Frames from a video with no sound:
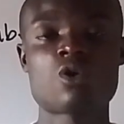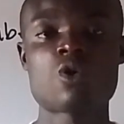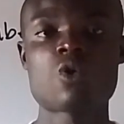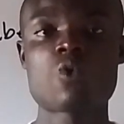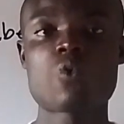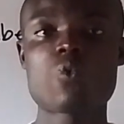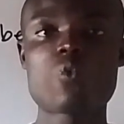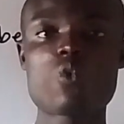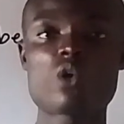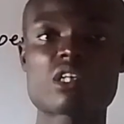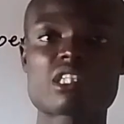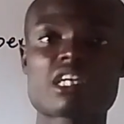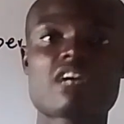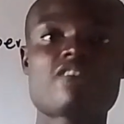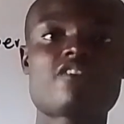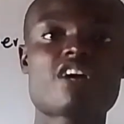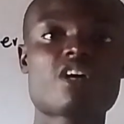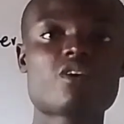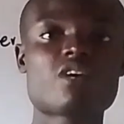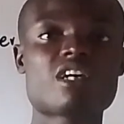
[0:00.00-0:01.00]
Whatever
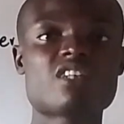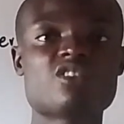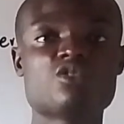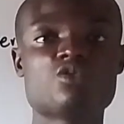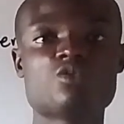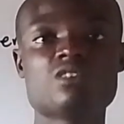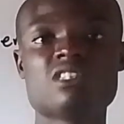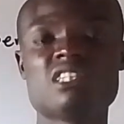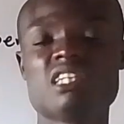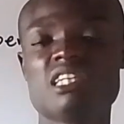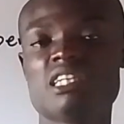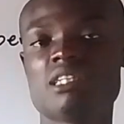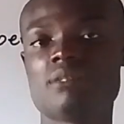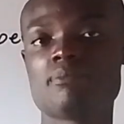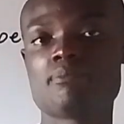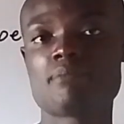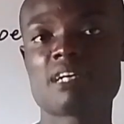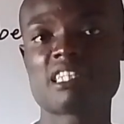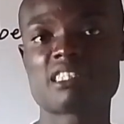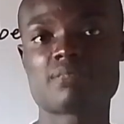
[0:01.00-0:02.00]
you are doing in
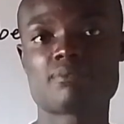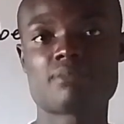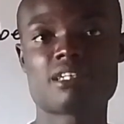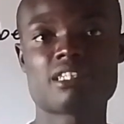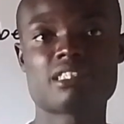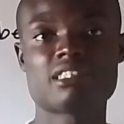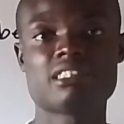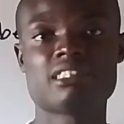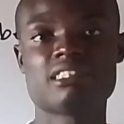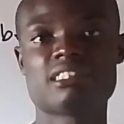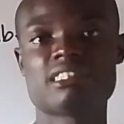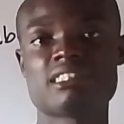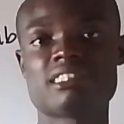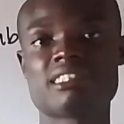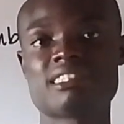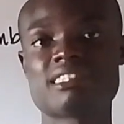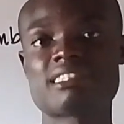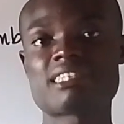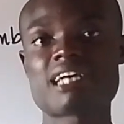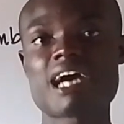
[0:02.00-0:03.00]
mathematics, it
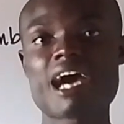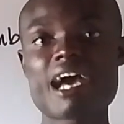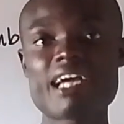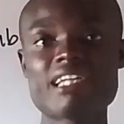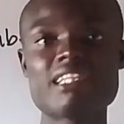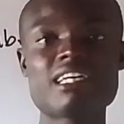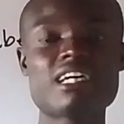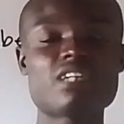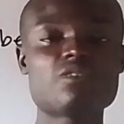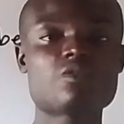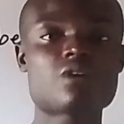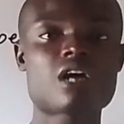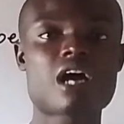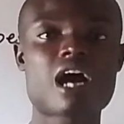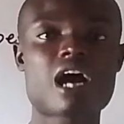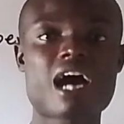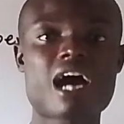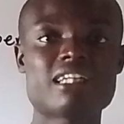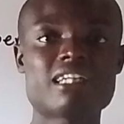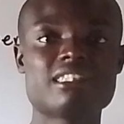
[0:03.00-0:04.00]
is either you are
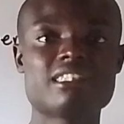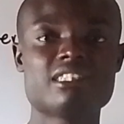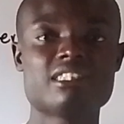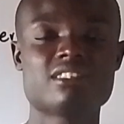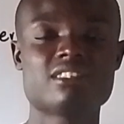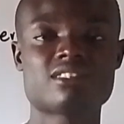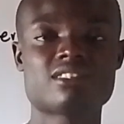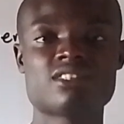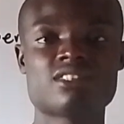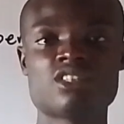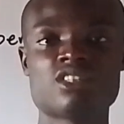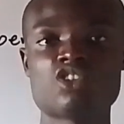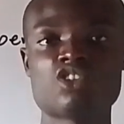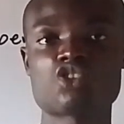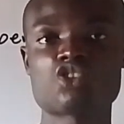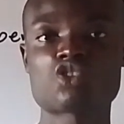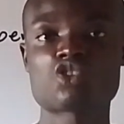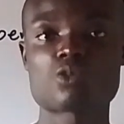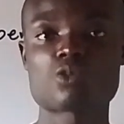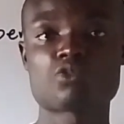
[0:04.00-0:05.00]
adding,
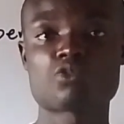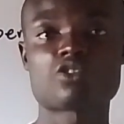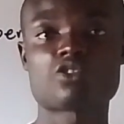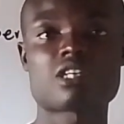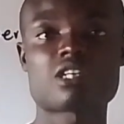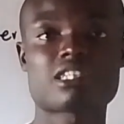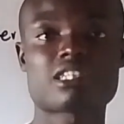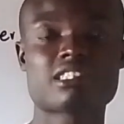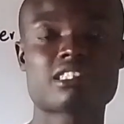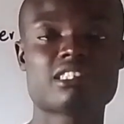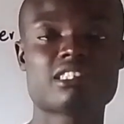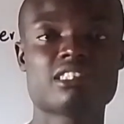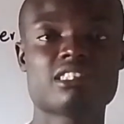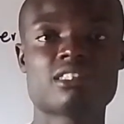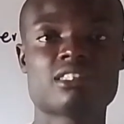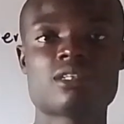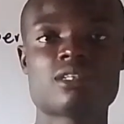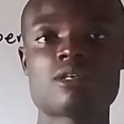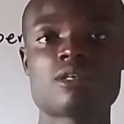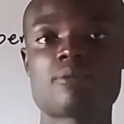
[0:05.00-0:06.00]
subtracting,
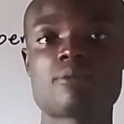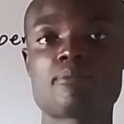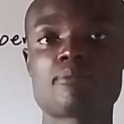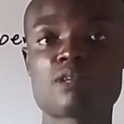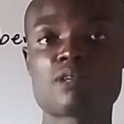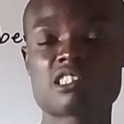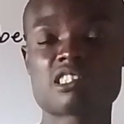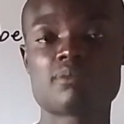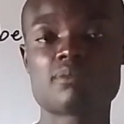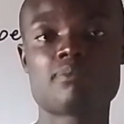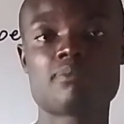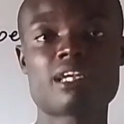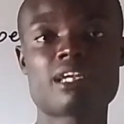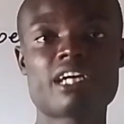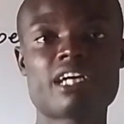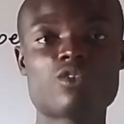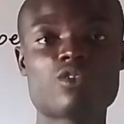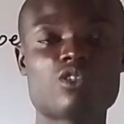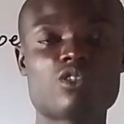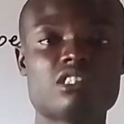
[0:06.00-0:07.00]
multiplying,
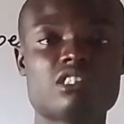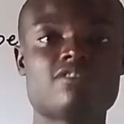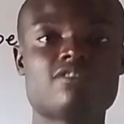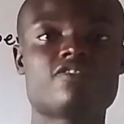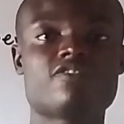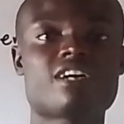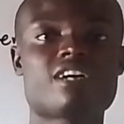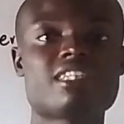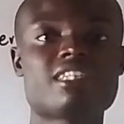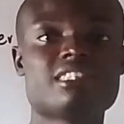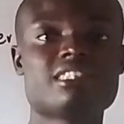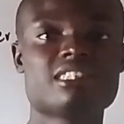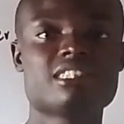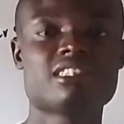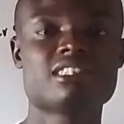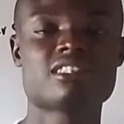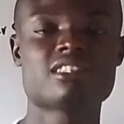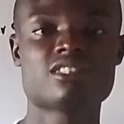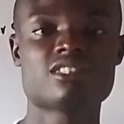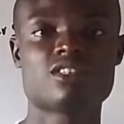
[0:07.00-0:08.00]
or dividing
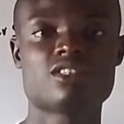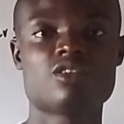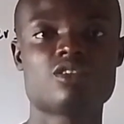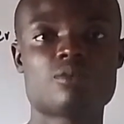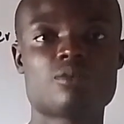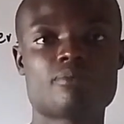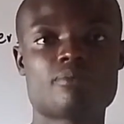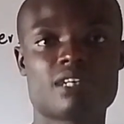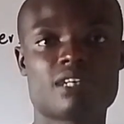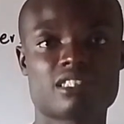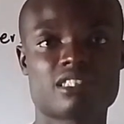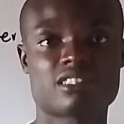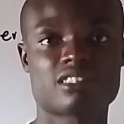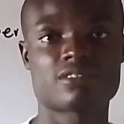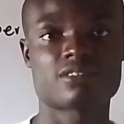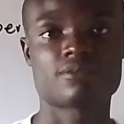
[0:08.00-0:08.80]
numbers.